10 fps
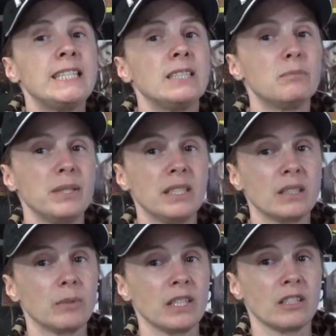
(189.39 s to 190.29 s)
It being
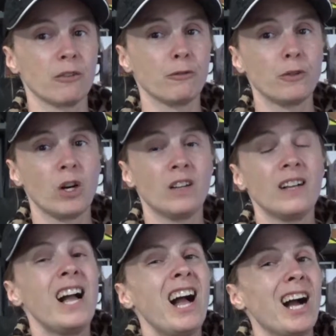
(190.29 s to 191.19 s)
the beginning of
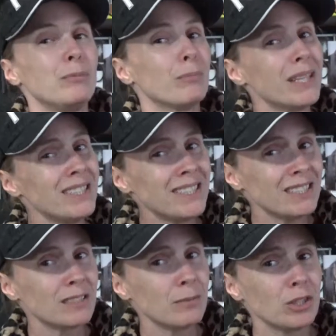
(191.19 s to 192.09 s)
fall, I might
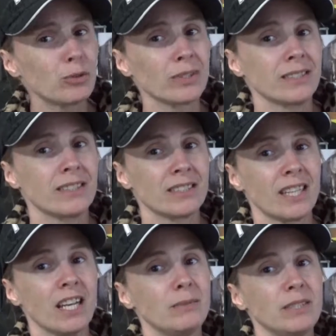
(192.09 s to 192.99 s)
get some interest this
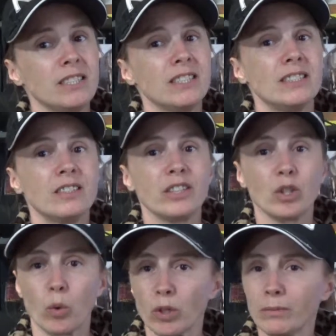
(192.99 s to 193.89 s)
time in the
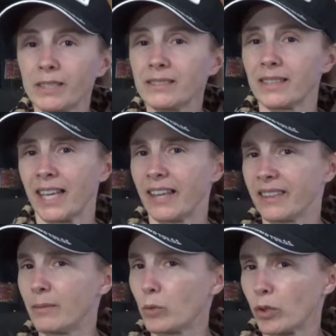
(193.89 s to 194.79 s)
ornaments, the cat
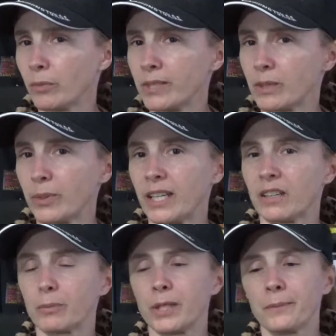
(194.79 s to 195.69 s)
themed ornaments that we got
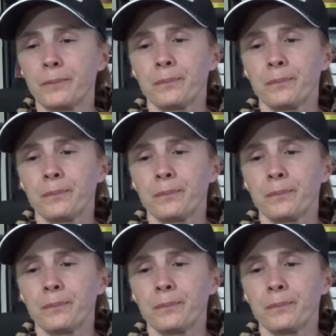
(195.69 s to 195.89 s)
up there.